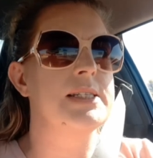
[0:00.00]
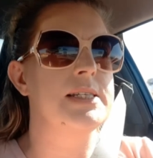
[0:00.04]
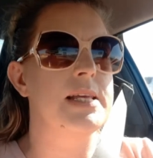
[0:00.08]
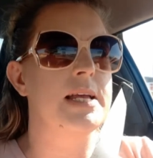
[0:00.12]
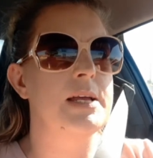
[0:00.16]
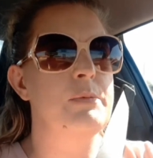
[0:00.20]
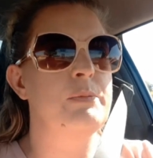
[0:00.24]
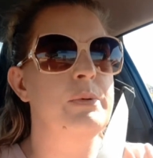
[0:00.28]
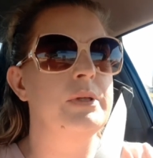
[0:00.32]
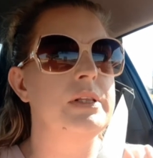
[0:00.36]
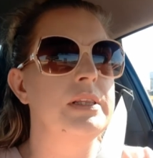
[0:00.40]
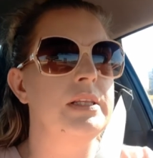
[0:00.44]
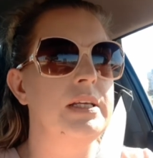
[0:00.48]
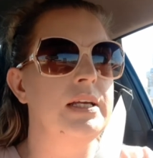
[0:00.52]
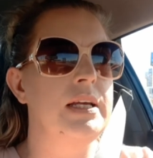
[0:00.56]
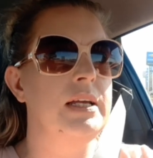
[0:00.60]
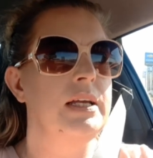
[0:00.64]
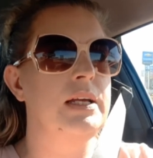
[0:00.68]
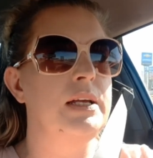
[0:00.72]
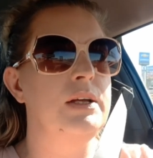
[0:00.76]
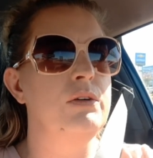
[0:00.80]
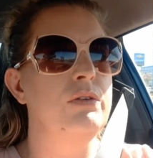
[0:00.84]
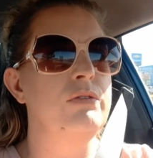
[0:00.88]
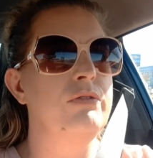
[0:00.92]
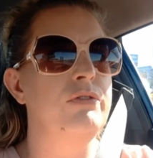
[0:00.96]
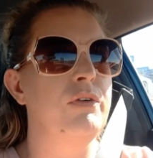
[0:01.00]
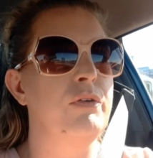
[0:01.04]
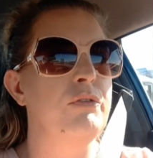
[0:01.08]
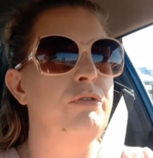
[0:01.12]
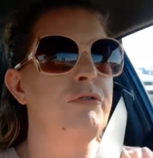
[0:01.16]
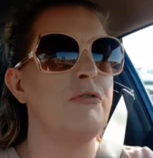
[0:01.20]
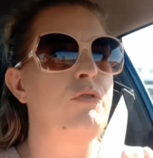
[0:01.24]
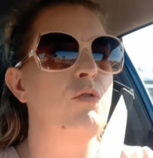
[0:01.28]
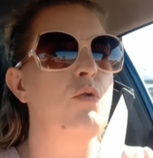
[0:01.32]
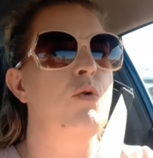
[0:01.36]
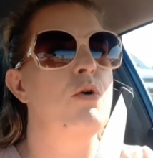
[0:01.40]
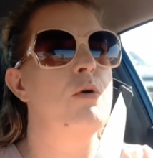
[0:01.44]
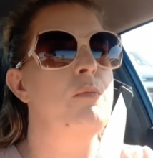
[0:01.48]
I believe,
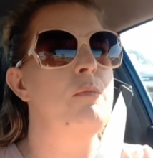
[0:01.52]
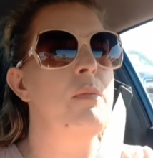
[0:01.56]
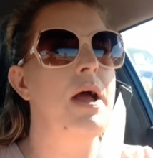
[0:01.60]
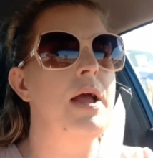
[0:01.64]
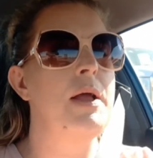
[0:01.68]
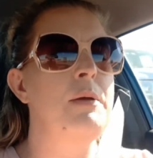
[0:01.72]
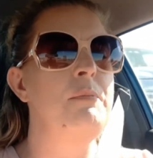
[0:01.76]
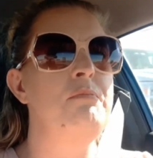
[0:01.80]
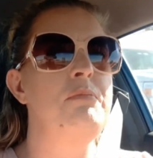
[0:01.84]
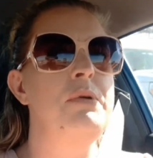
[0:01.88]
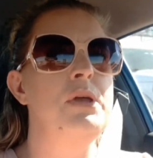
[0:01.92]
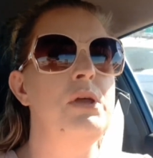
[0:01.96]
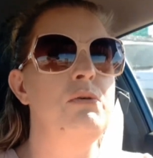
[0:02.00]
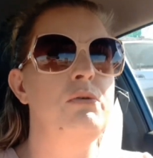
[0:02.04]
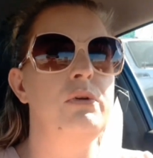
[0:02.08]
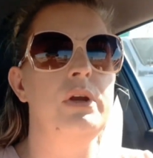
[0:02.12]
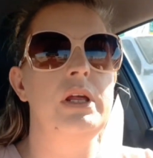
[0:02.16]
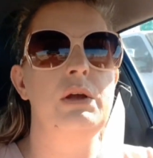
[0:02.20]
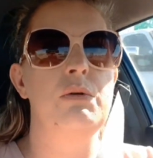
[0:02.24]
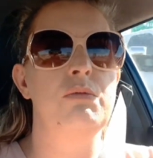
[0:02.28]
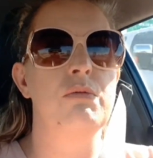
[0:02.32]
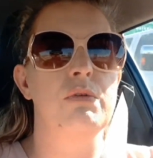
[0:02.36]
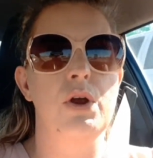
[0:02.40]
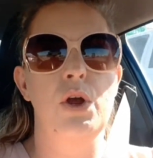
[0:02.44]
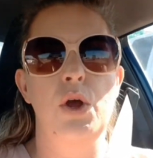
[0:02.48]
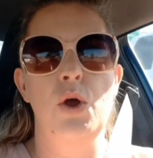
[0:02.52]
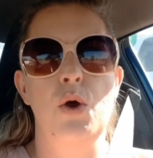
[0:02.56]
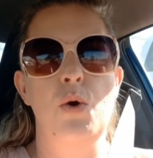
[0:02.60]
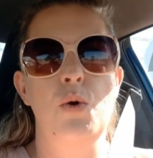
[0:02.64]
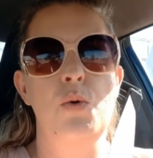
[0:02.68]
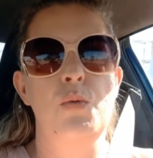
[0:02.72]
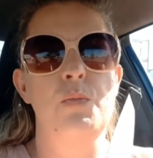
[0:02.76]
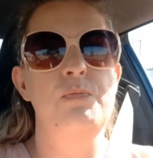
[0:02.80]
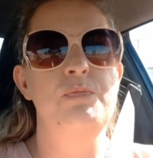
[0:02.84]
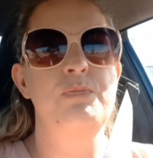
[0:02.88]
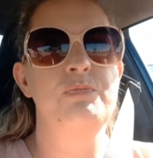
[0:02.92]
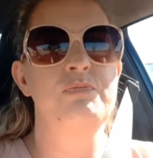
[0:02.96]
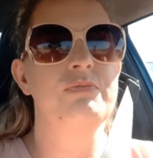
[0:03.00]
for my beauty
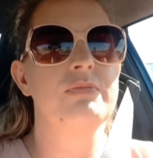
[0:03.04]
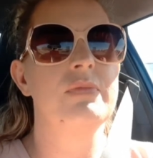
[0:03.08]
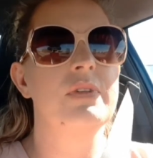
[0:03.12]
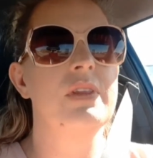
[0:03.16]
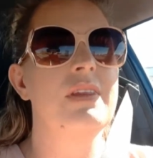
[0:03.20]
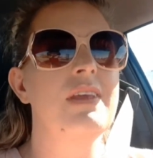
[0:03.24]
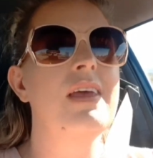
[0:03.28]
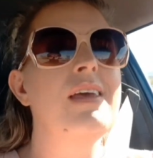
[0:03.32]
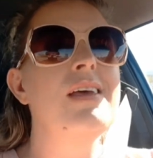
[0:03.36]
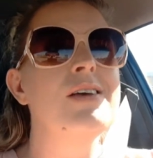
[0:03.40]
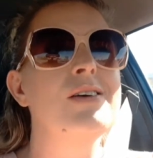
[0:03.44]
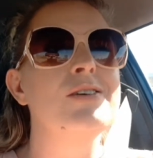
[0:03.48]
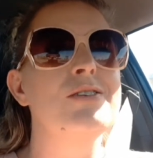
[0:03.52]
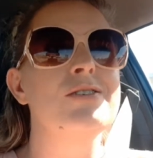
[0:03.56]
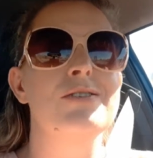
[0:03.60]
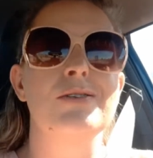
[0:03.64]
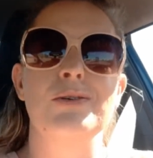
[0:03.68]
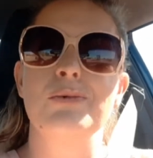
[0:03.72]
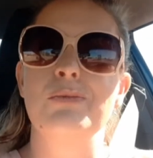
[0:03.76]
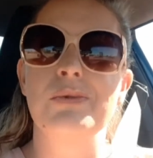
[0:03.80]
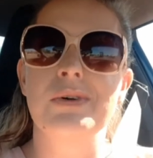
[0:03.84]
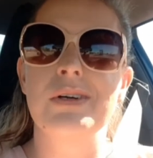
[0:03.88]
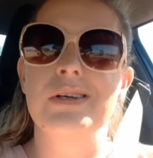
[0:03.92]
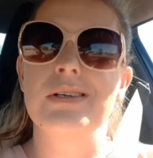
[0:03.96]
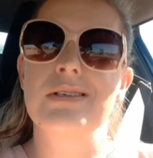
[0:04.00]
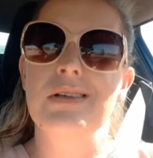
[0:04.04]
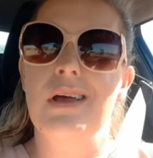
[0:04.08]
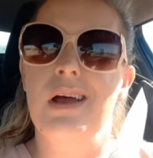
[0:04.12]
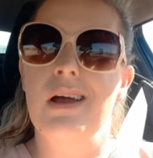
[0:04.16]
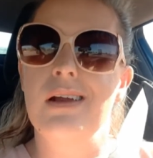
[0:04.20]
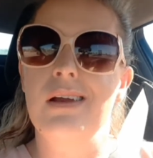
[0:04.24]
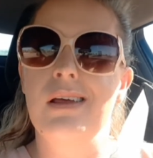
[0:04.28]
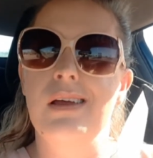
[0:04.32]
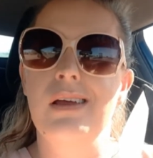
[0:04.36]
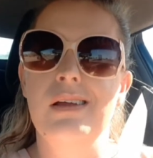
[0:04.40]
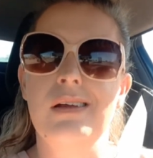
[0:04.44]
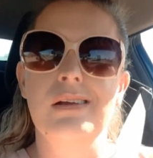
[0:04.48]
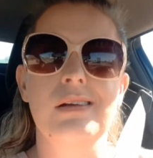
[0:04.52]
room. Super
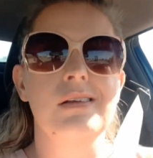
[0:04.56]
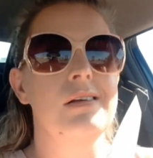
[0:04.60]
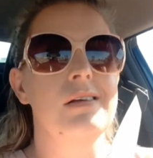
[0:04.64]
excited.